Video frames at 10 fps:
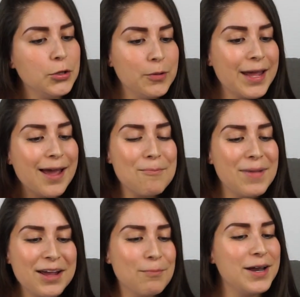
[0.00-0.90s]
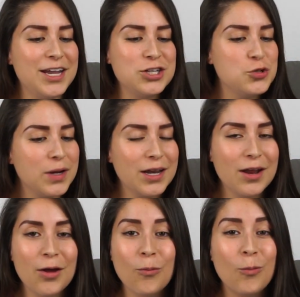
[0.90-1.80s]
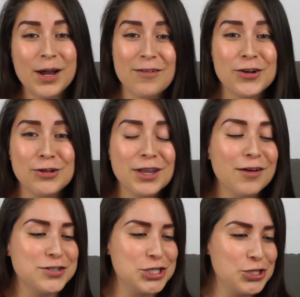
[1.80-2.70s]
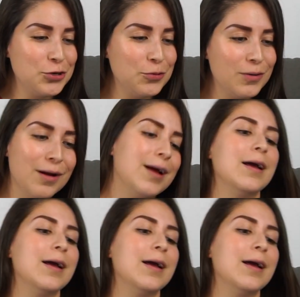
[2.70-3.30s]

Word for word: You can't make money doing whatever you love to do.